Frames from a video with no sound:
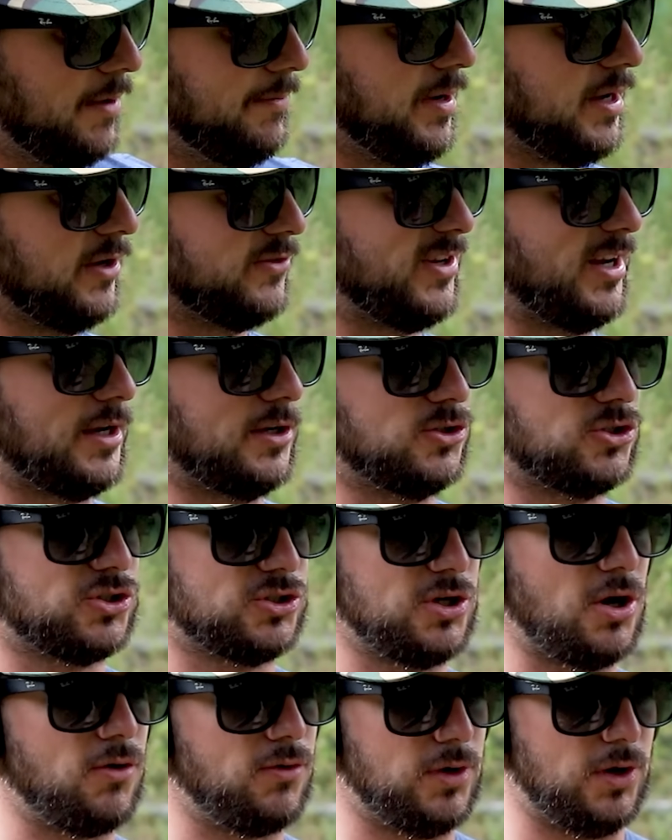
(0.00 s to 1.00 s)
because I can
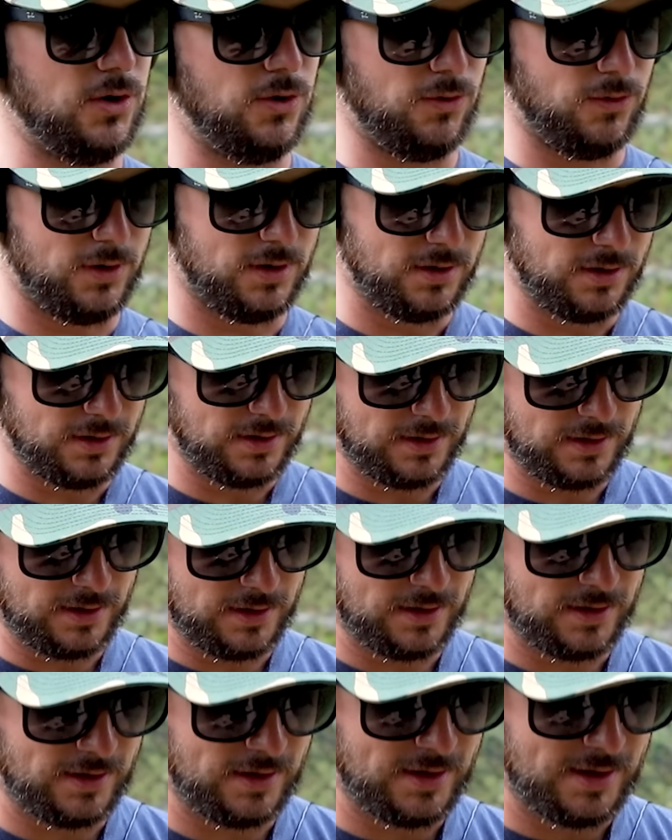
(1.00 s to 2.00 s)
show you
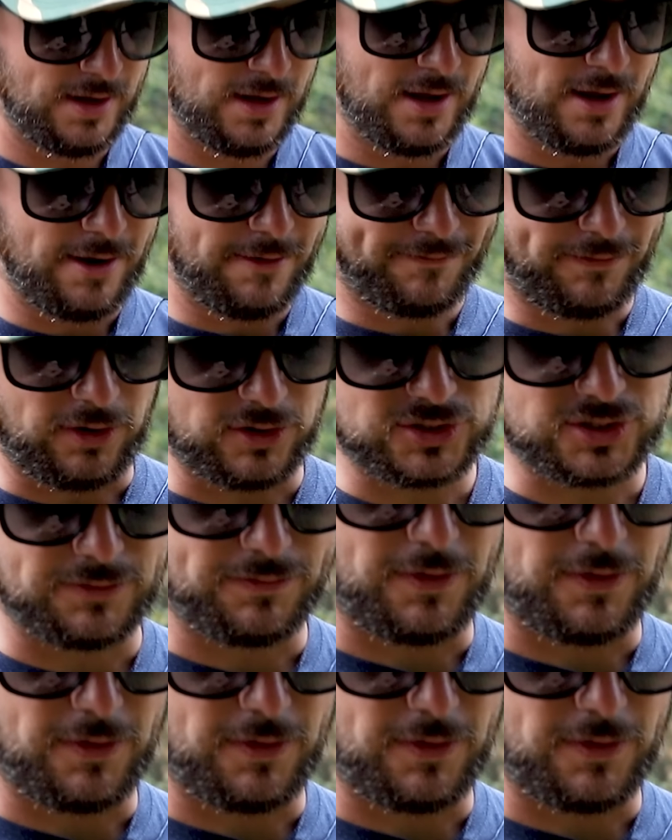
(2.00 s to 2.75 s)
First